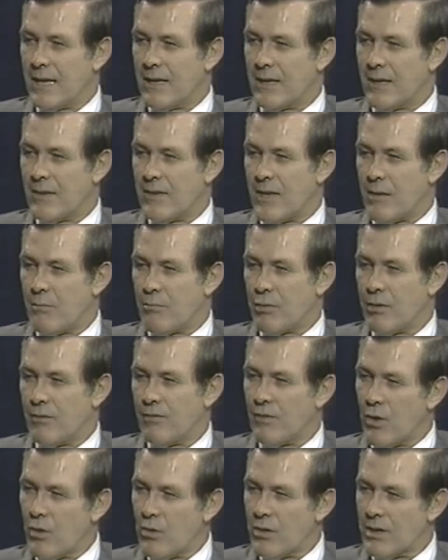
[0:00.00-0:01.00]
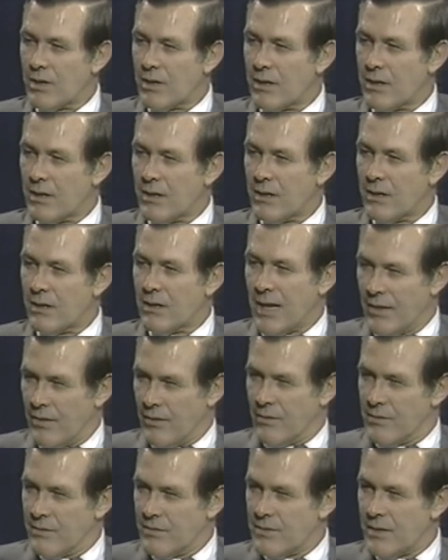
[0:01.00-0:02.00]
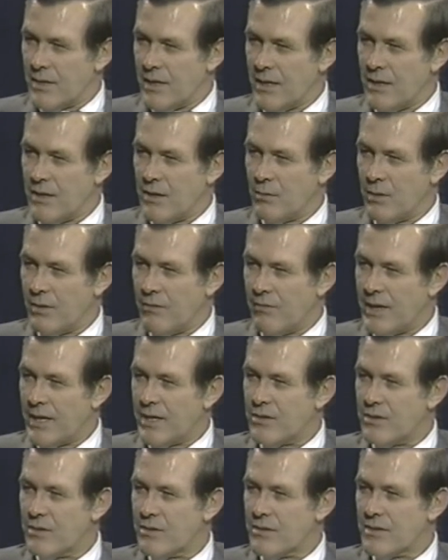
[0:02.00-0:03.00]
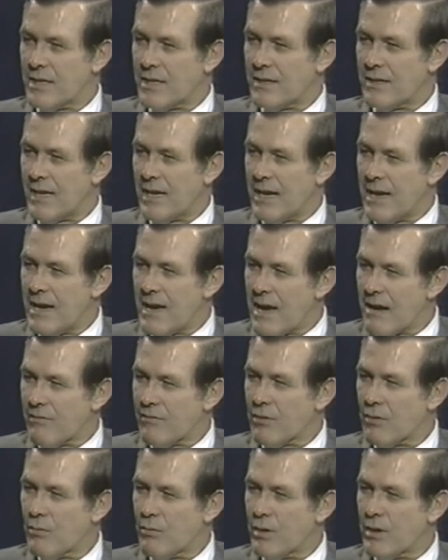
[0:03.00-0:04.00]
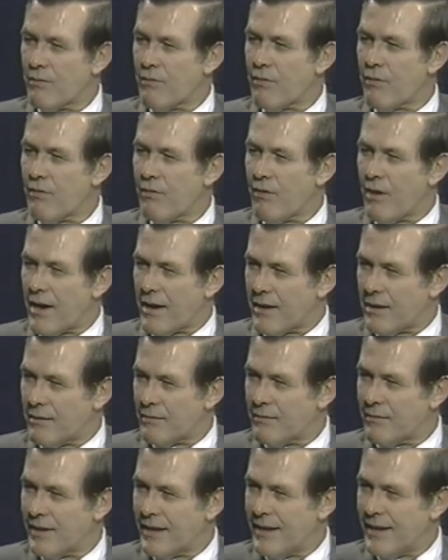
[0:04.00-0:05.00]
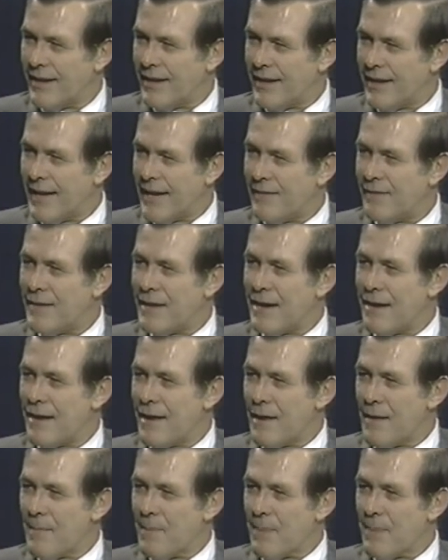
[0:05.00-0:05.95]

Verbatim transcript: that they provoked others into adventures that they never would have thought of had they